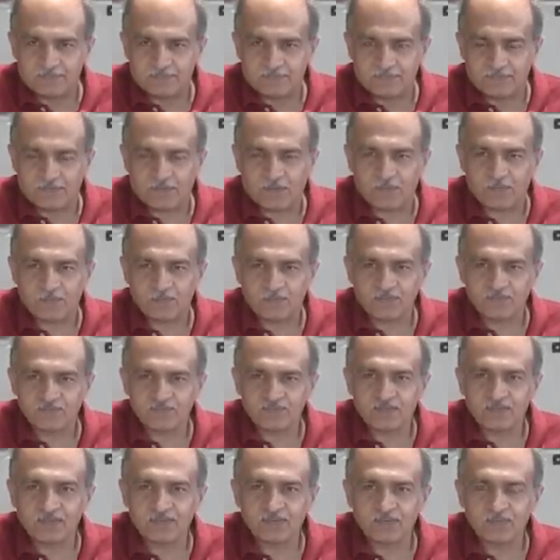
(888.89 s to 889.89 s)
now I'm
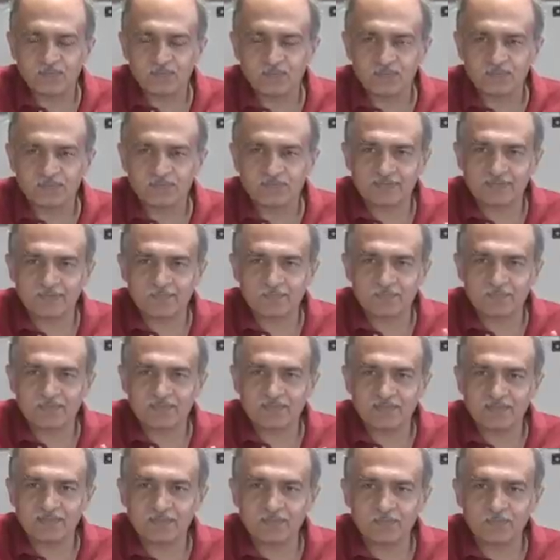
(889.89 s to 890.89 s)
giving you
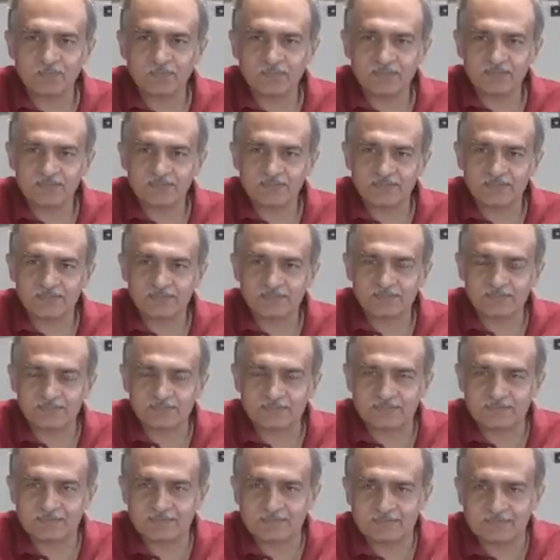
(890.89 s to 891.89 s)
something which
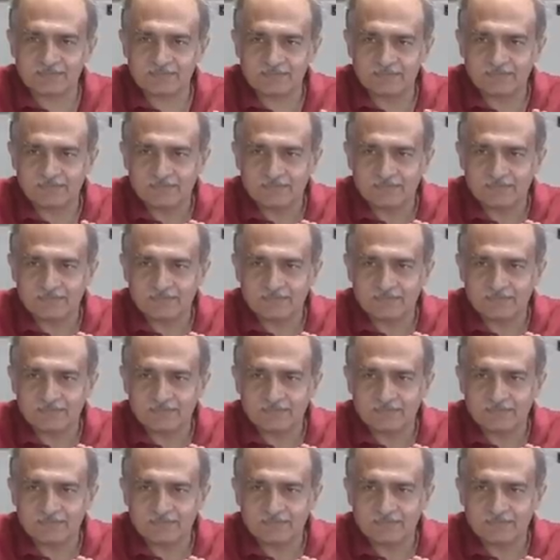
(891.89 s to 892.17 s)
is